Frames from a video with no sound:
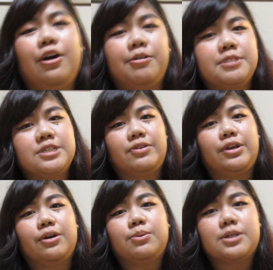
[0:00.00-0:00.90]
I hope this
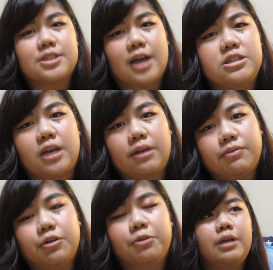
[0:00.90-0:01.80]
video was
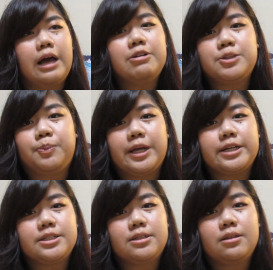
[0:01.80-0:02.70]
insightful. I was
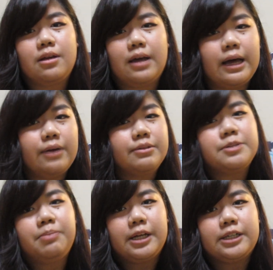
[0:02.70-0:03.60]

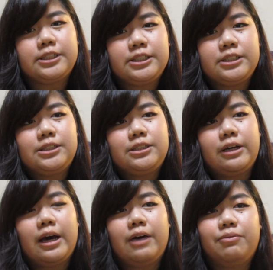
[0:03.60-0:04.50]
blessed to
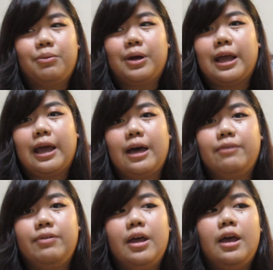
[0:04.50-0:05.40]
have what I
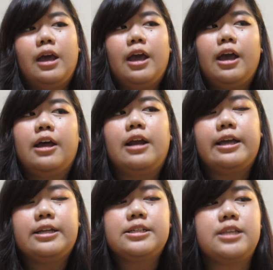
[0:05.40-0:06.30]
have, and I
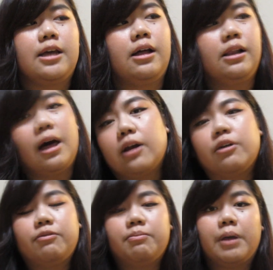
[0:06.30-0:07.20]
can say a lot
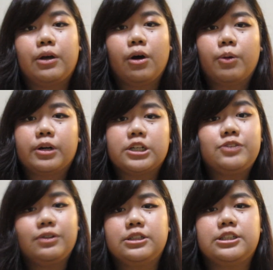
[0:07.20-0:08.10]
of my coworkers
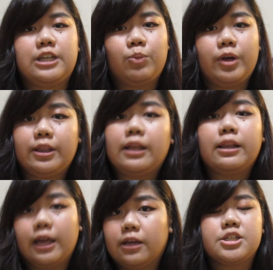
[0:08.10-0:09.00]
feel the same way. They
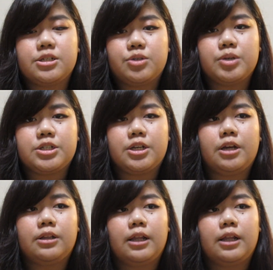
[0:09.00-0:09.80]
like the situation here.